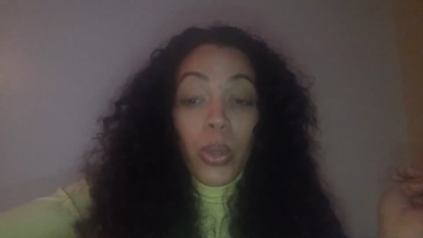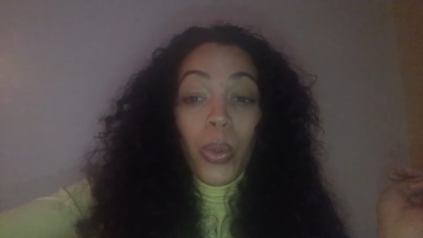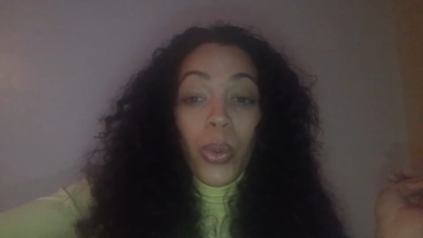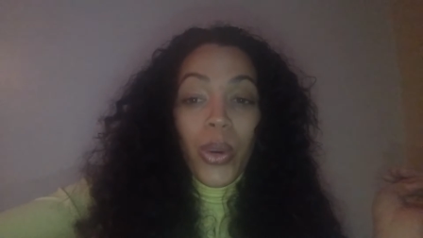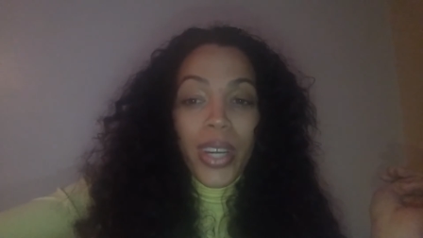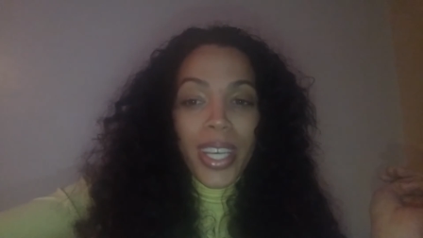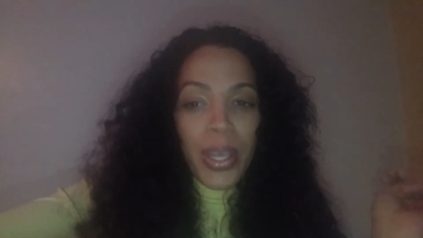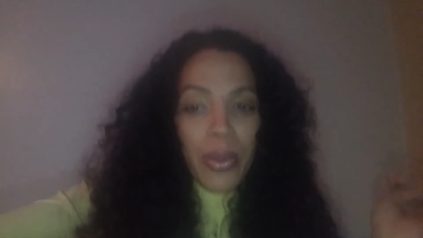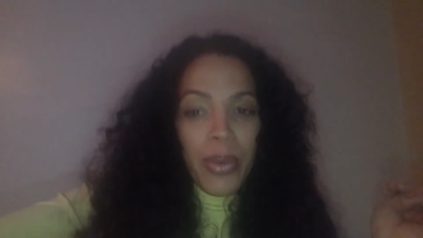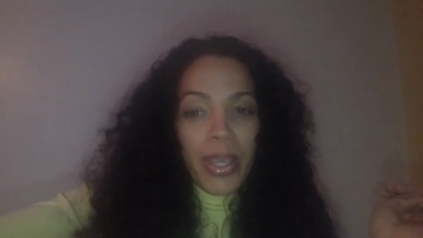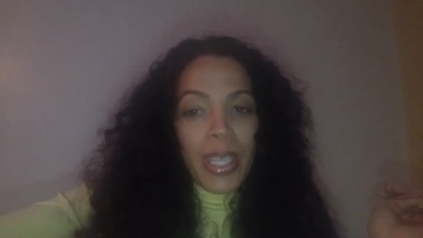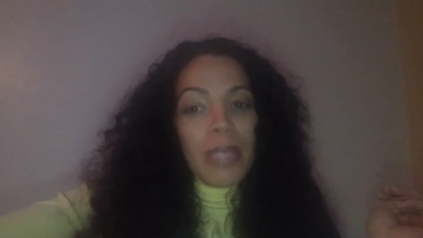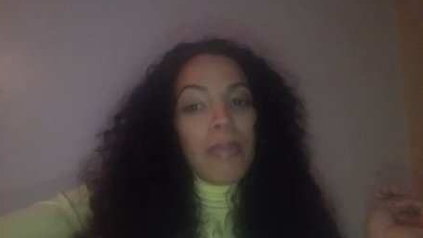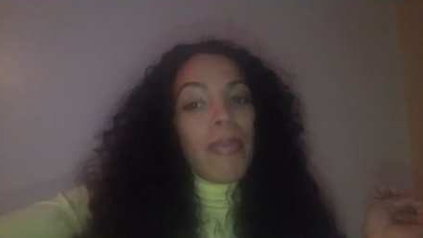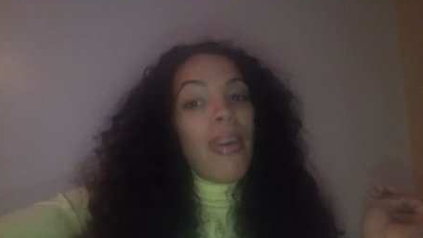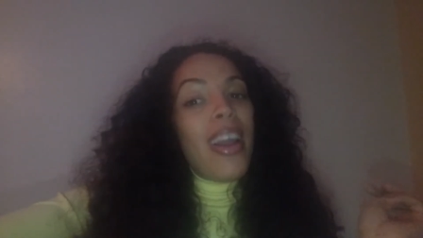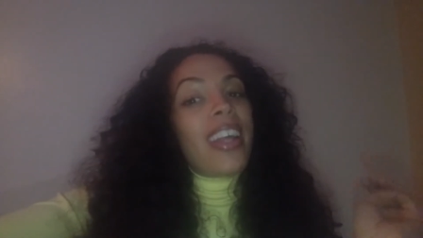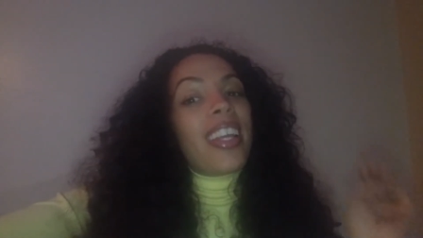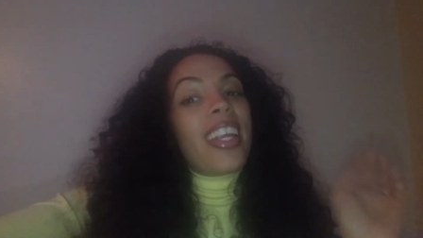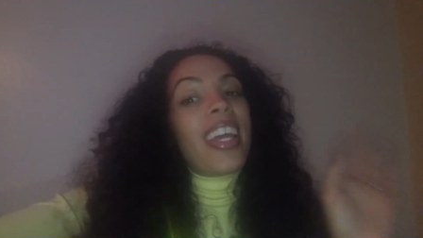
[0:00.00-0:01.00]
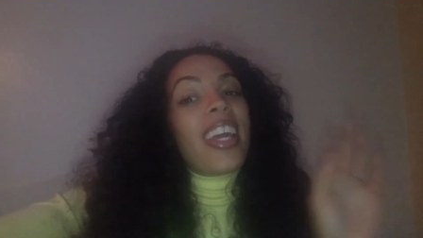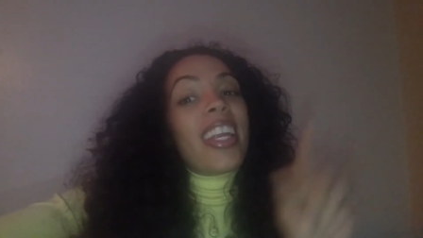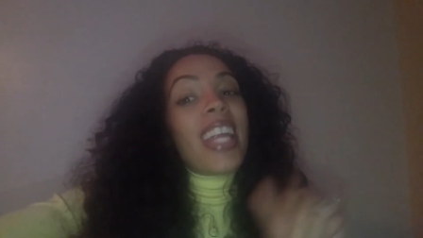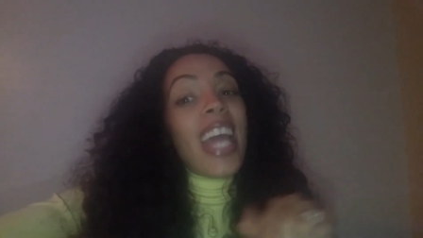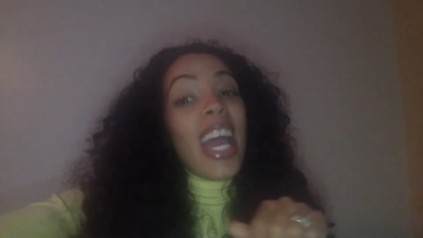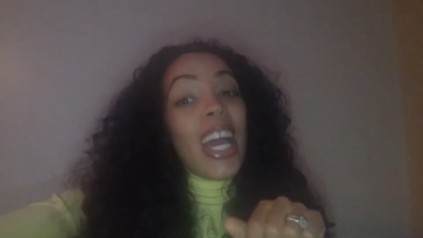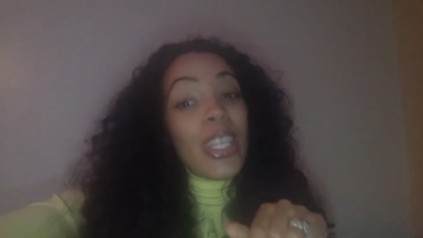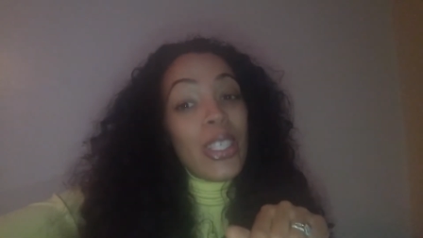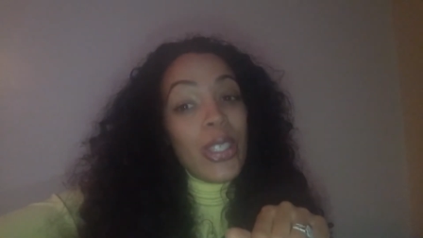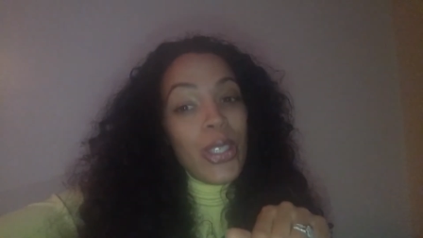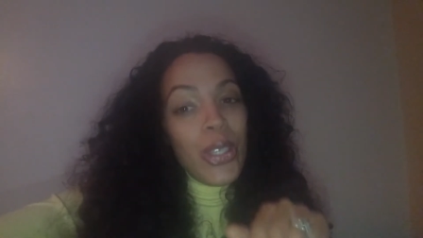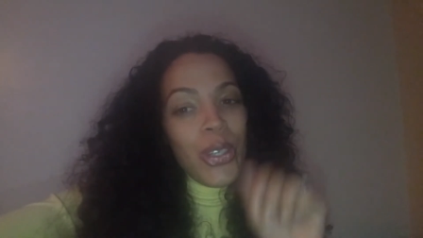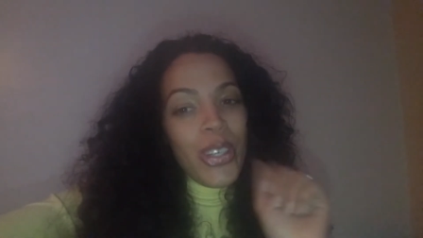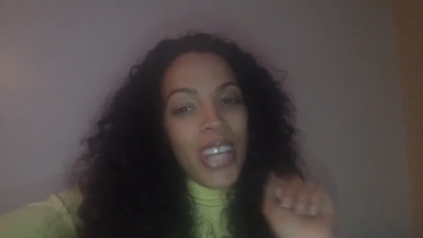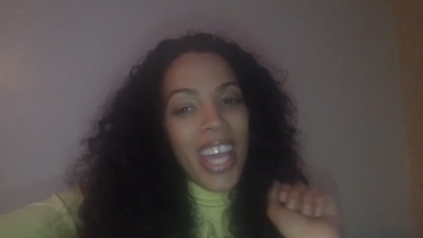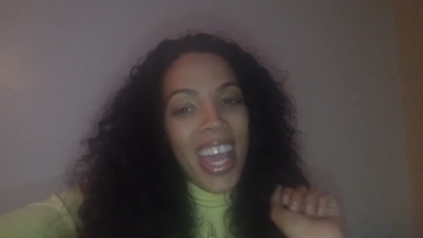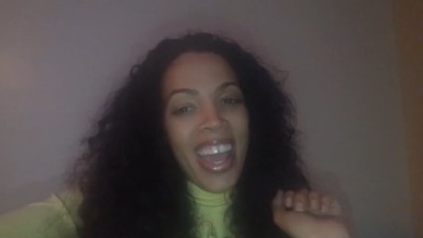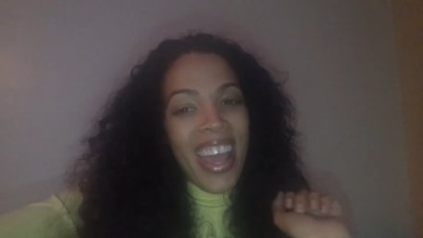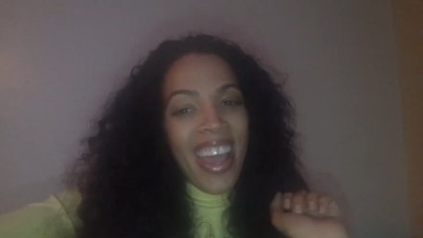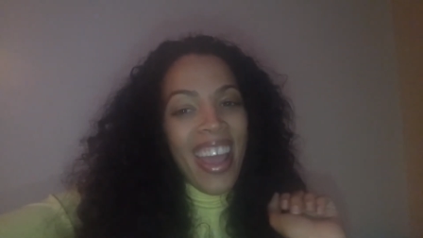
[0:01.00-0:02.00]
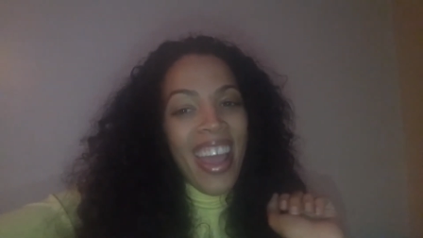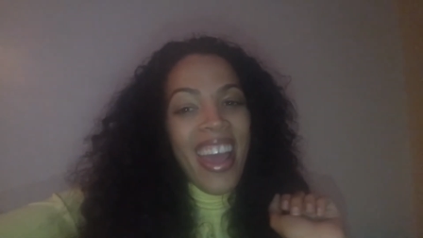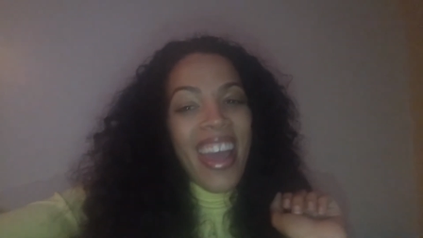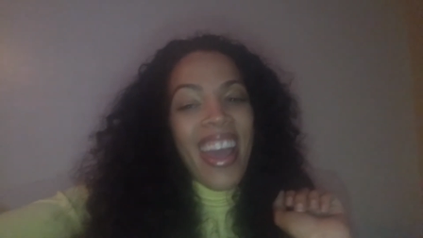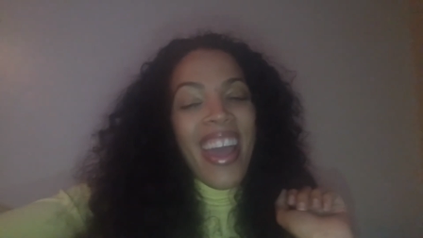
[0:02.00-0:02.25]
20 weeks pregnant today,